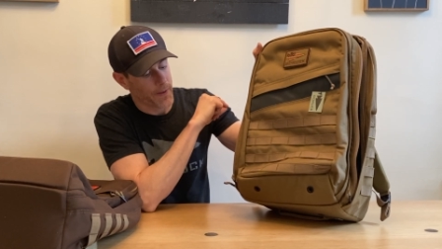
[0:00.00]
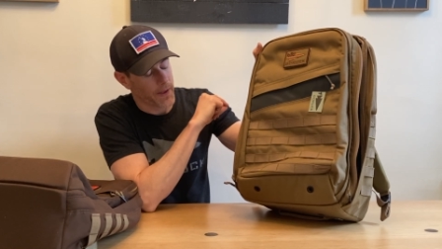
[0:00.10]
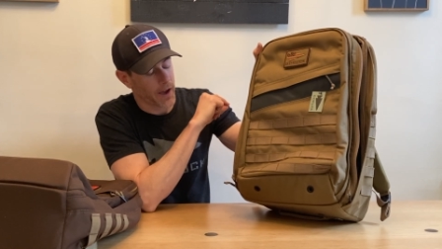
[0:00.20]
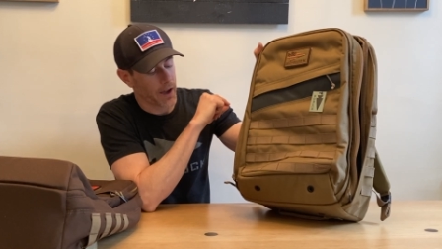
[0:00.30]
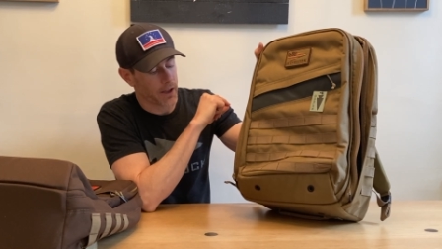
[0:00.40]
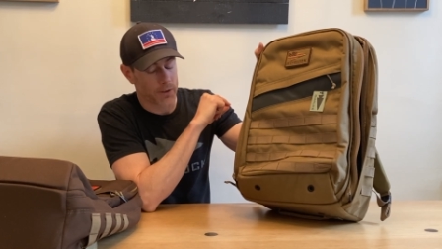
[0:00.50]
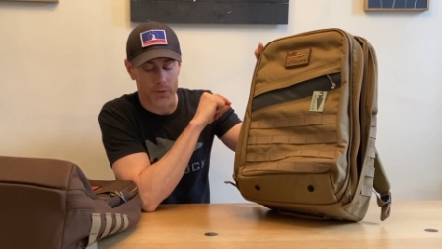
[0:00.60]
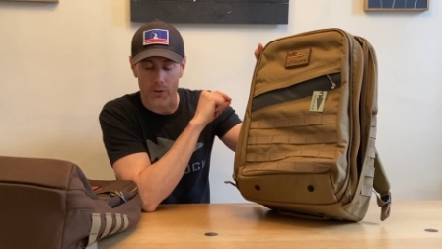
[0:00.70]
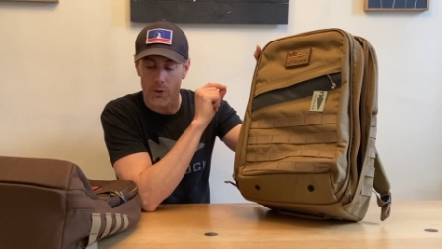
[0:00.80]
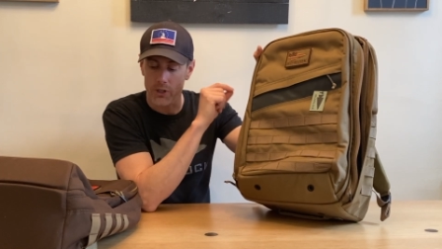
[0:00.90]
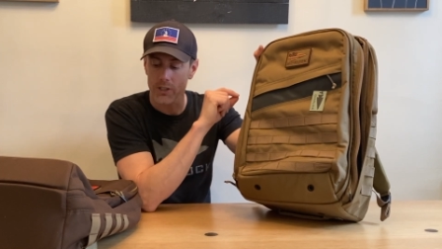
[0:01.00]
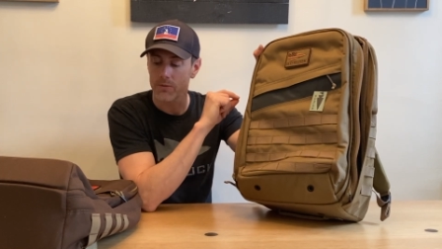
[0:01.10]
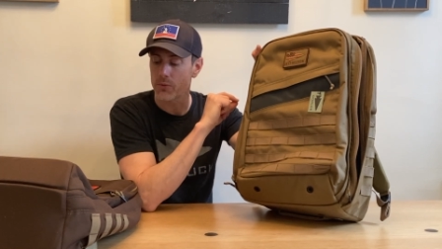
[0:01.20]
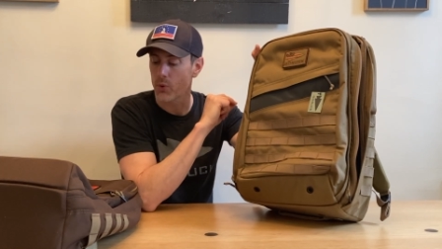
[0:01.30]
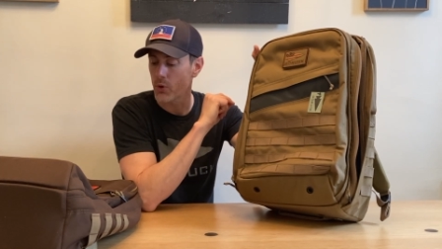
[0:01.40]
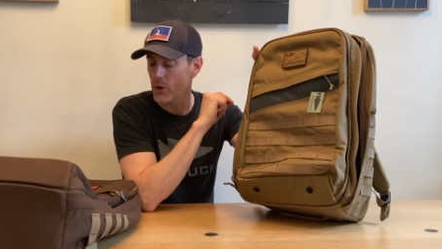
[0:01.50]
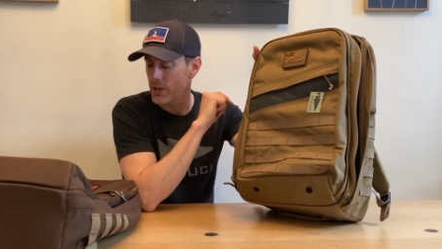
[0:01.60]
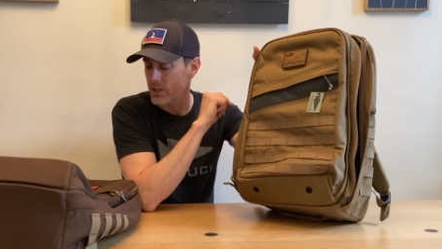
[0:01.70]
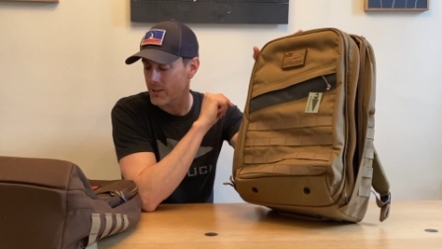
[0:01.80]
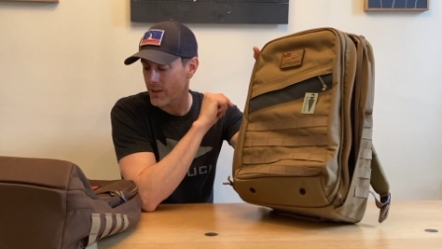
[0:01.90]
If you're looking for
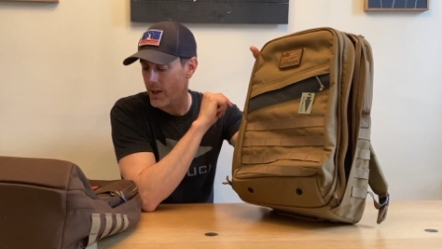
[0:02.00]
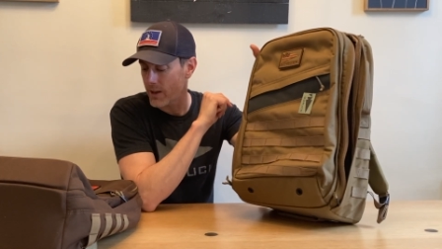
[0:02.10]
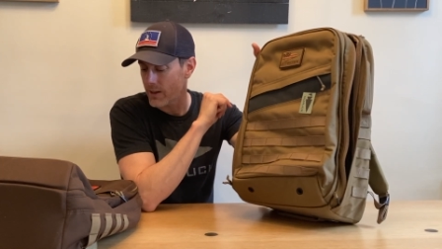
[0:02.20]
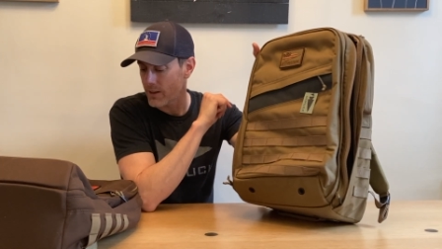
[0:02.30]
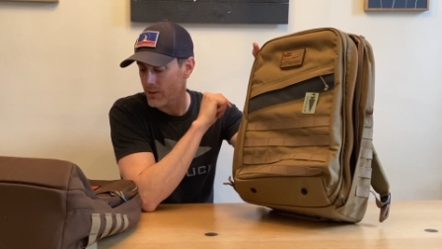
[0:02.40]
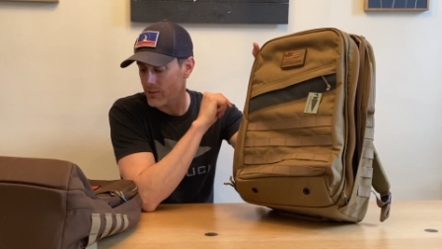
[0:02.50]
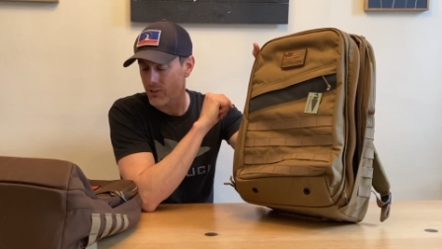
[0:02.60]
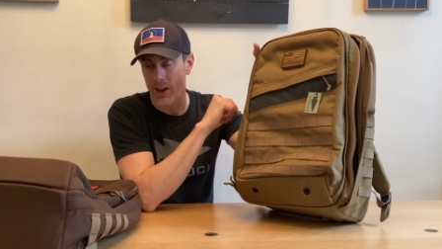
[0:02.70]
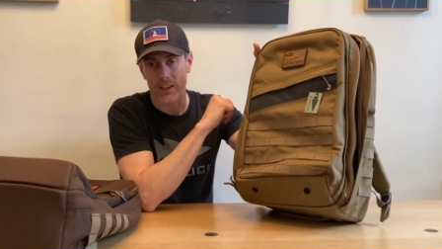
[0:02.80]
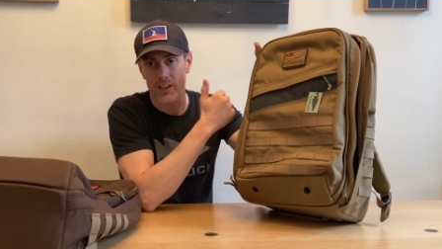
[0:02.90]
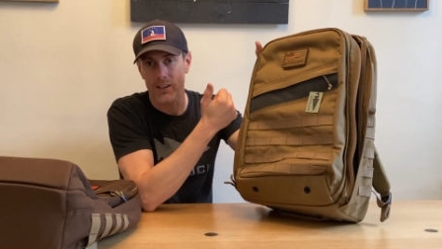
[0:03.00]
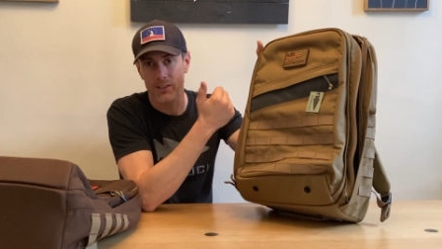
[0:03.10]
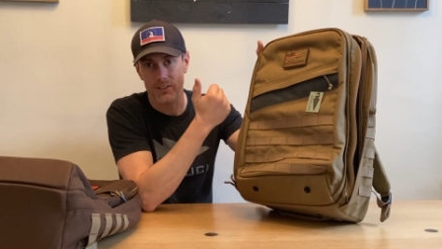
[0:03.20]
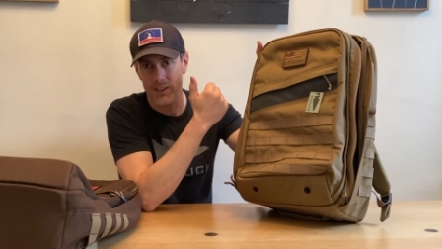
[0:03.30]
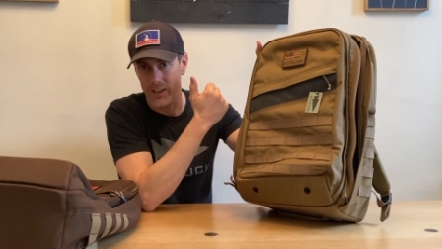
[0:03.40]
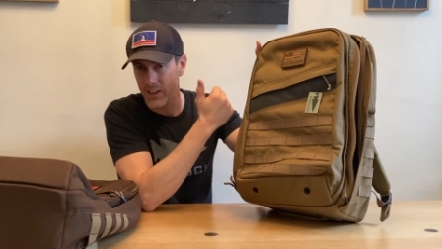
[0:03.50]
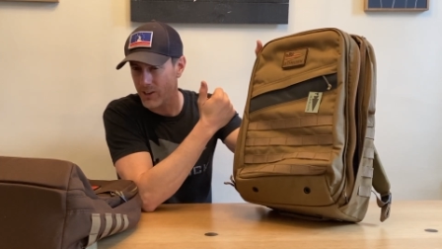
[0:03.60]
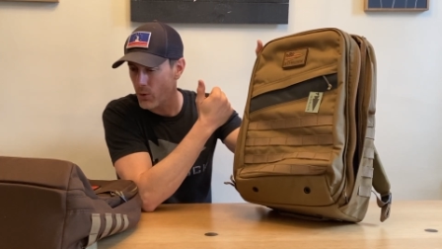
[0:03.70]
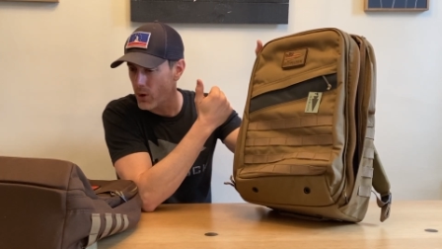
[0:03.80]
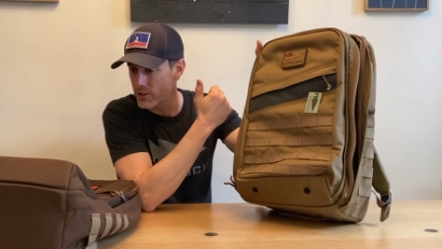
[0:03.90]
it as, I
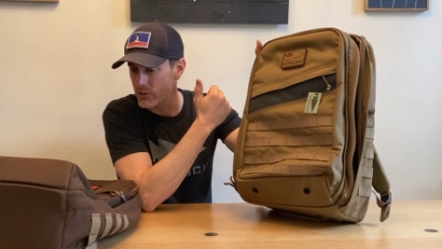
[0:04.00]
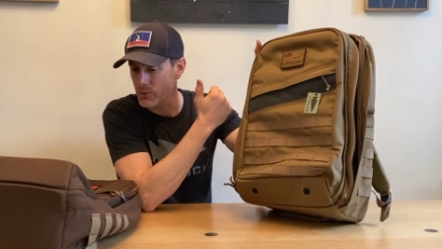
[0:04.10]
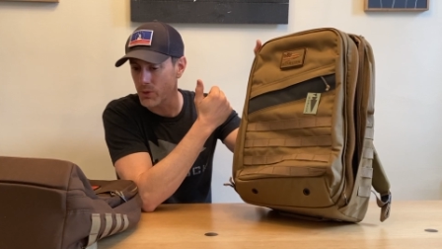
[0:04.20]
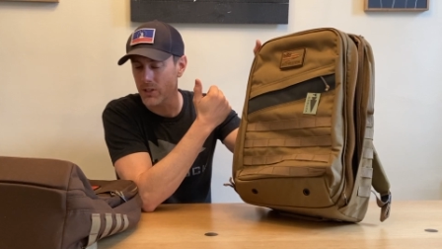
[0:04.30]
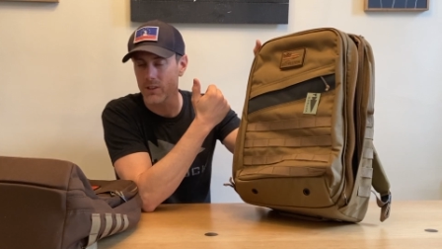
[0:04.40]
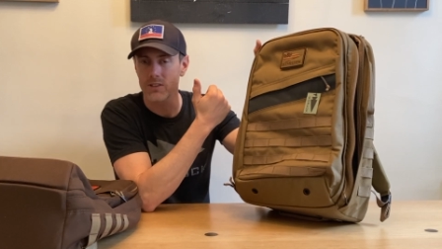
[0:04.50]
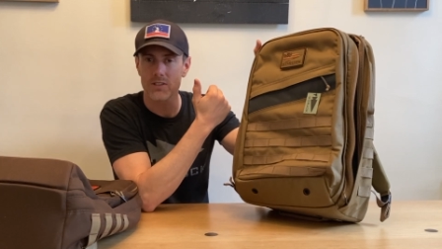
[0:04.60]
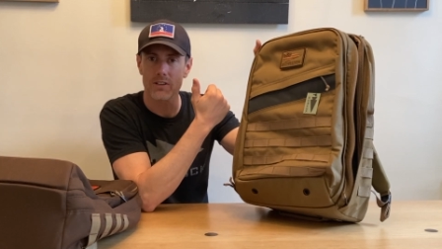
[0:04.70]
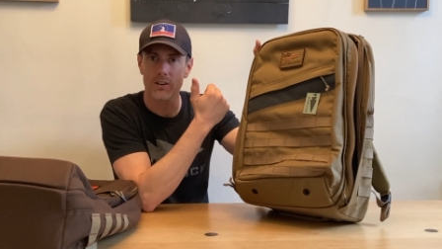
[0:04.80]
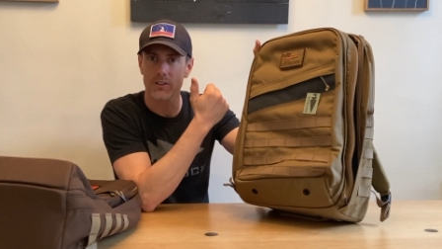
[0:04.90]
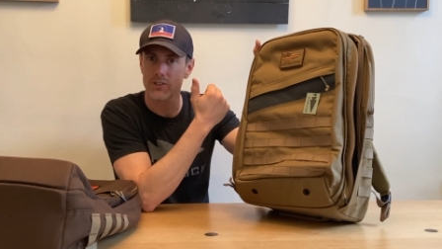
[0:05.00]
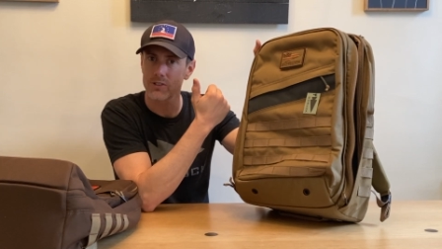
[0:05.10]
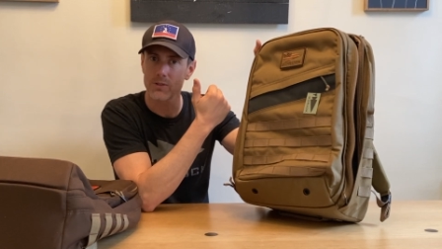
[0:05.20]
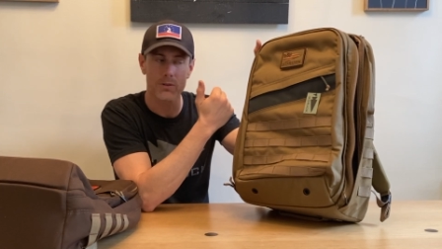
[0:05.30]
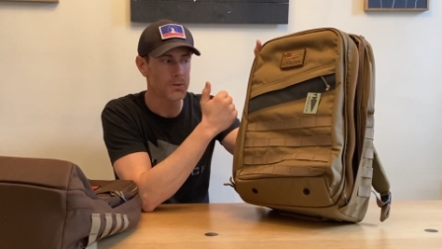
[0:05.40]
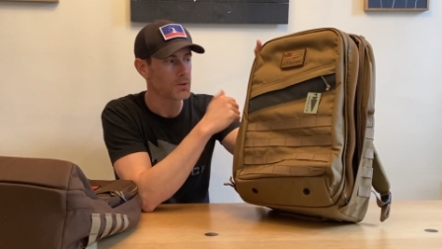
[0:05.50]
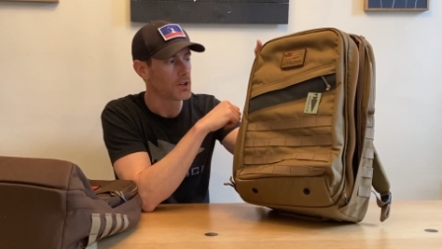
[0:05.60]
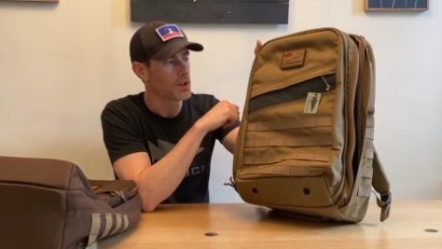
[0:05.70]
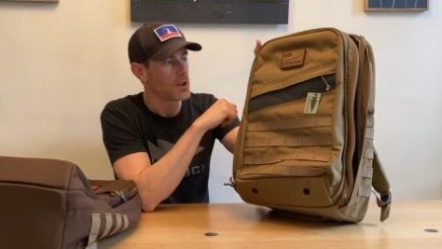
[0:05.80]
can't quite swing the GR2,